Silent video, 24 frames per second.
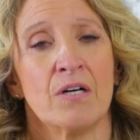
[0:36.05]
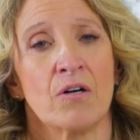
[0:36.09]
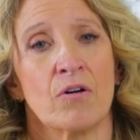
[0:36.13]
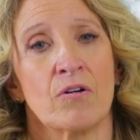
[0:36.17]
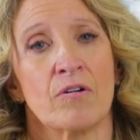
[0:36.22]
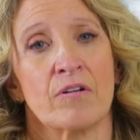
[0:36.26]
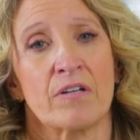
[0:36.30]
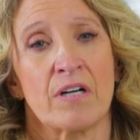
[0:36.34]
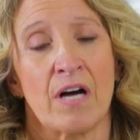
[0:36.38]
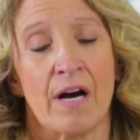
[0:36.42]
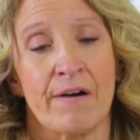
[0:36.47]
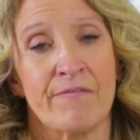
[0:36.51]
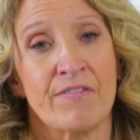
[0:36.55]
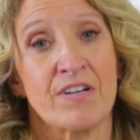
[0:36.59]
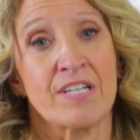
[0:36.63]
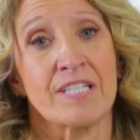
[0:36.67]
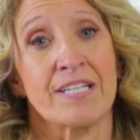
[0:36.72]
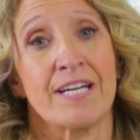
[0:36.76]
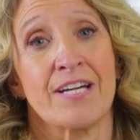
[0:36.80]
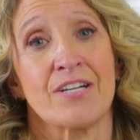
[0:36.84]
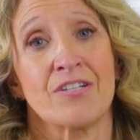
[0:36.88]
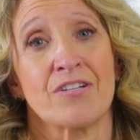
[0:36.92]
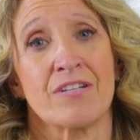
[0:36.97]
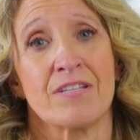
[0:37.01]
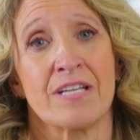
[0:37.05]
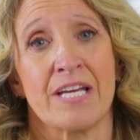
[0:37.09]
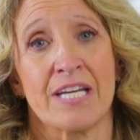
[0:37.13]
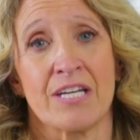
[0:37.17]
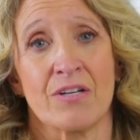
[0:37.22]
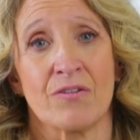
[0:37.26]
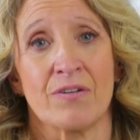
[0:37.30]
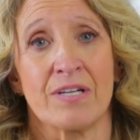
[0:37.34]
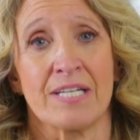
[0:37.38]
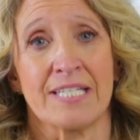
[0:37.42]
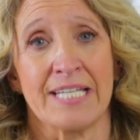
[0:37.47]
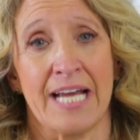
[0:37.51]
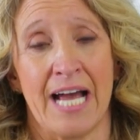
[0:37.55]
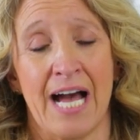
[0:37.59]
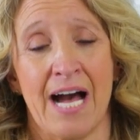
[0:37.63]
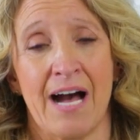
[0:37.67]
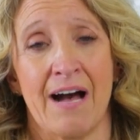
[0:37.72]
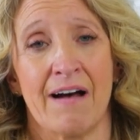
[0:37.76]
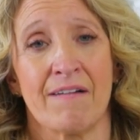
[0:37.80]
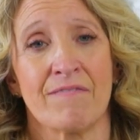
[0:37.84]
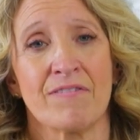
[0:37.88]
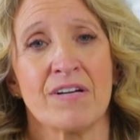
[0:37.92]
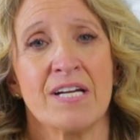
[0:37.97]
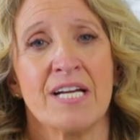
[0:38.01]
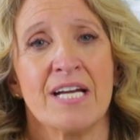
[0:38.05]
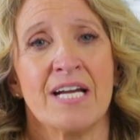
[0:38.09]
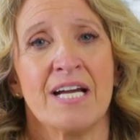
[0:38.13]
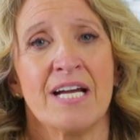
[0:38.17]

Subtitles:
or a conversation that you need to have,